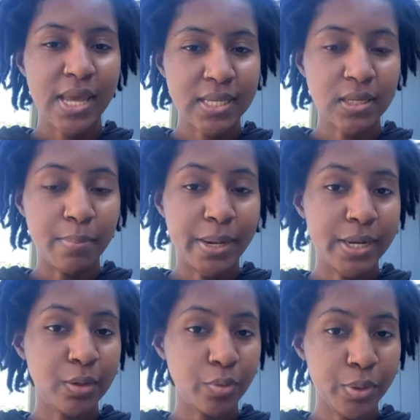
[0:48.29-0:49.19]
as a
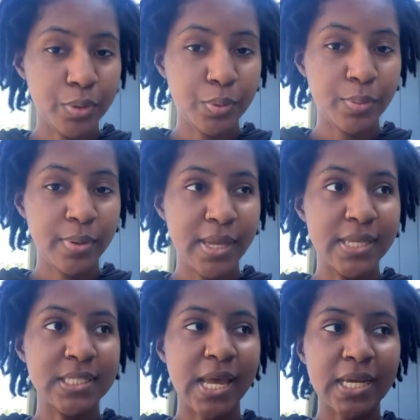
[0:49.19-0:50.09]
body oil,
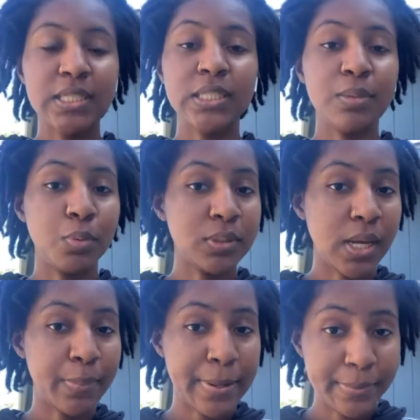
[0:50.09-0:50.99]
it's actually
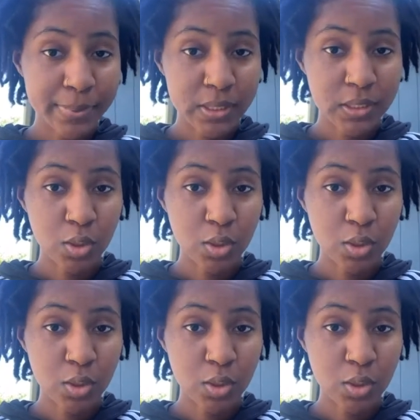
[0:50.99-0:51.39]
multi-purpose.